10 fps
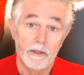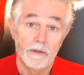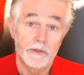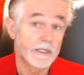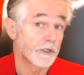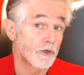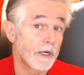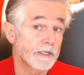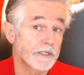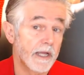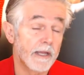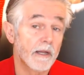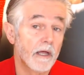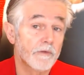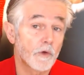This trust and
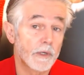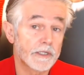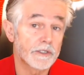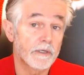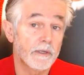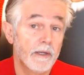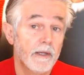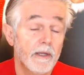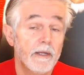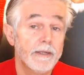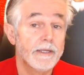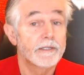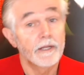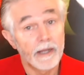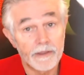love question is
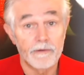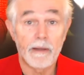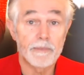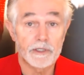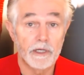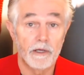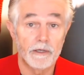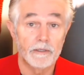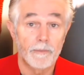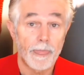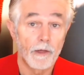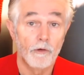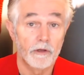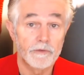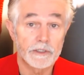another episode
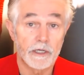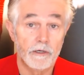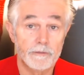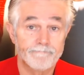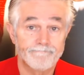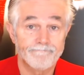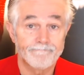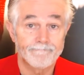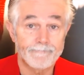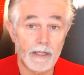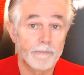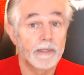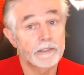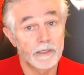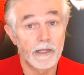all of its own. And
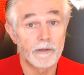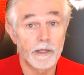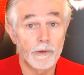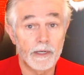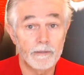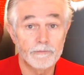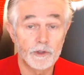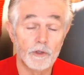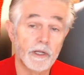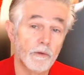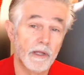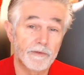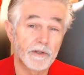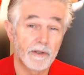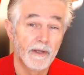that's another, there you are, Julie. We'll have
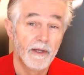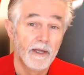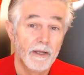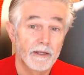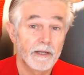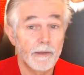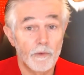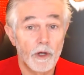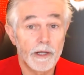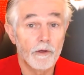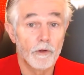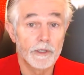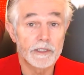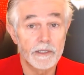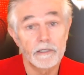to keep writing all
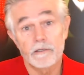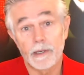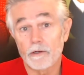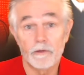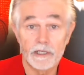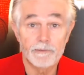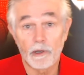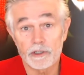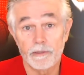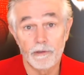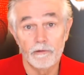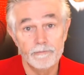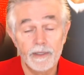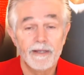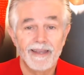these notes about all these possible
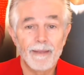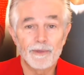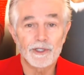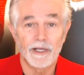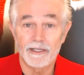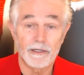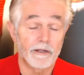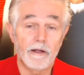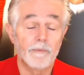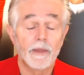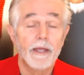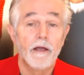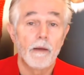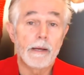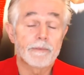episodes. Like
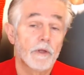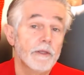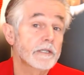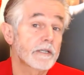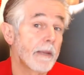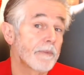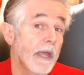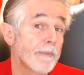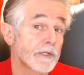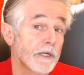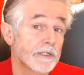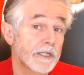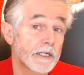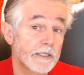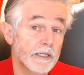I'm up, this is up episode
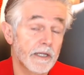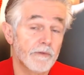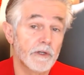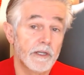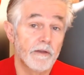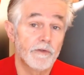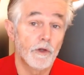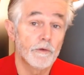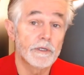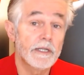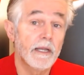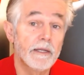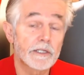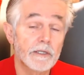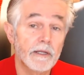67, dear viewer, dear
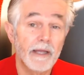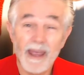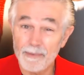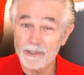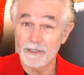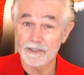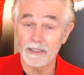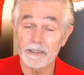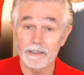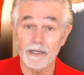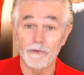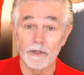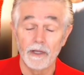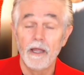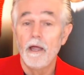listener, episode 67.
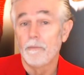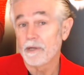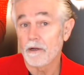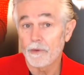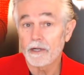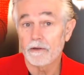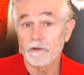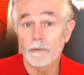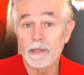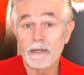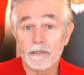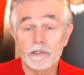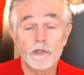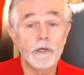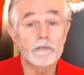But I reckon I've got about another
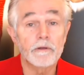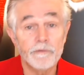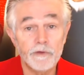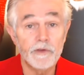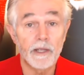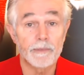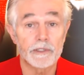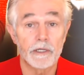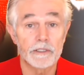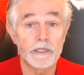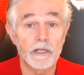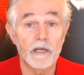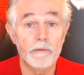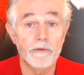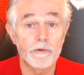250 episodes to
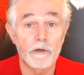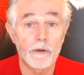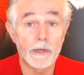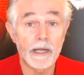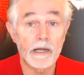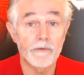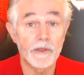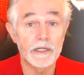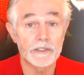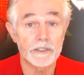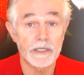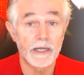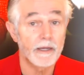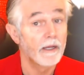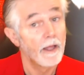go before I run out of things to
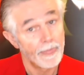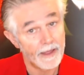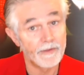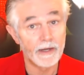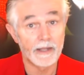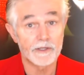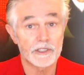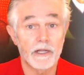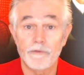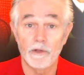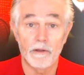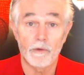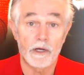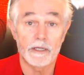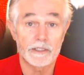say, and then other stuff will
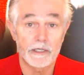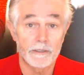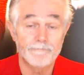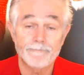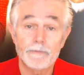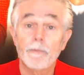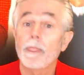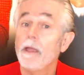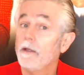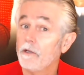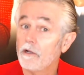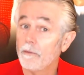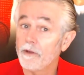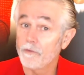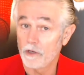arise. So you got
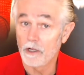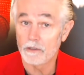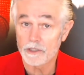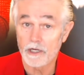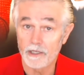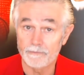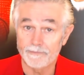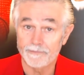me for a long time.